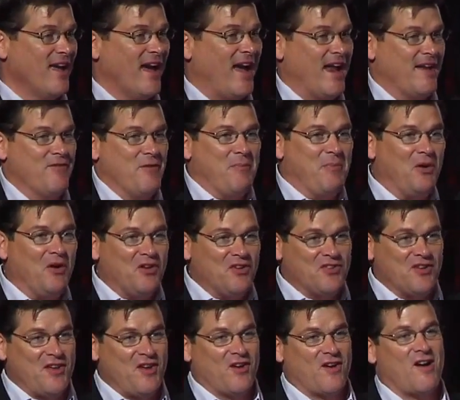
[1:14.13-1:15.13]
kind of it
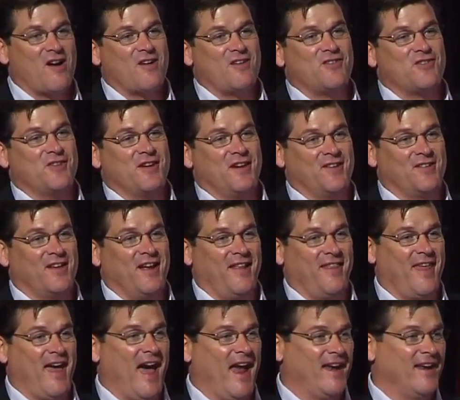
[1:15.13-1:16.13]
pulls at your heartstrings
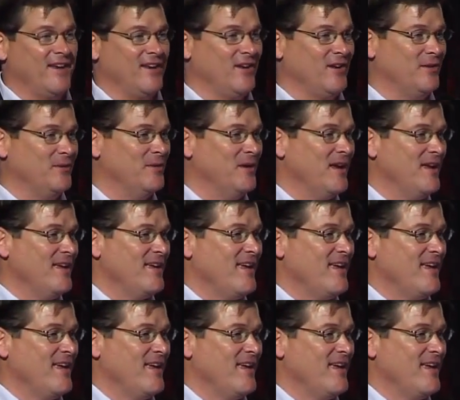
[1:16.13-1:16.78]
like that, and you